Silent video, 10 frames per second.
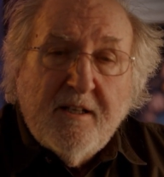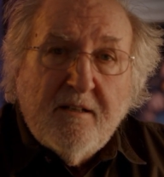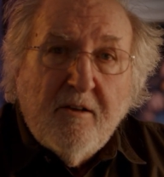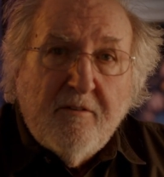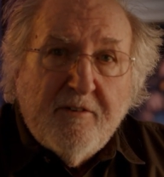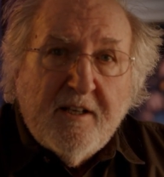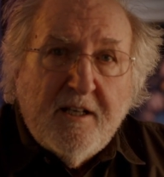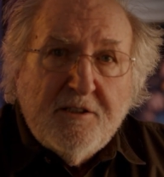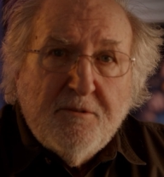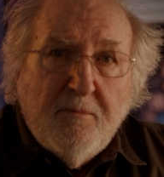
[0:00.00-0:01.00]
get
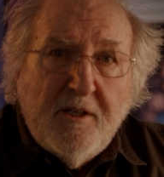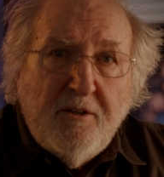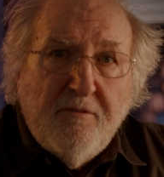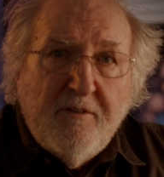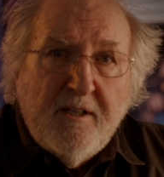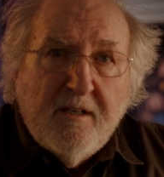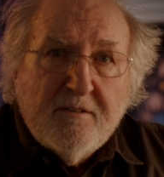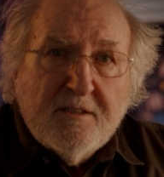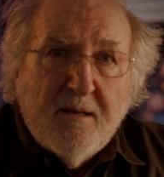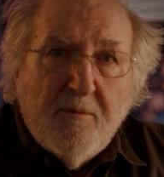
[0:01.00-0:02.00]
notification when new
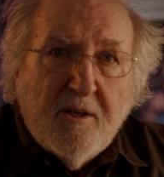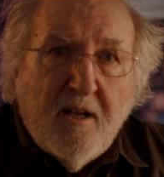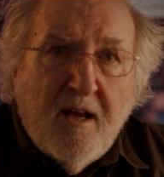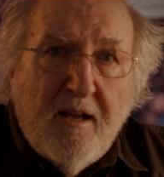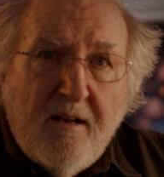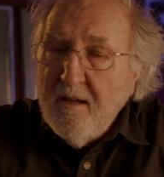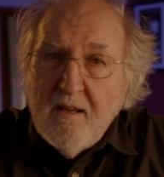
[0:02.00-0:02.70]
videos come online.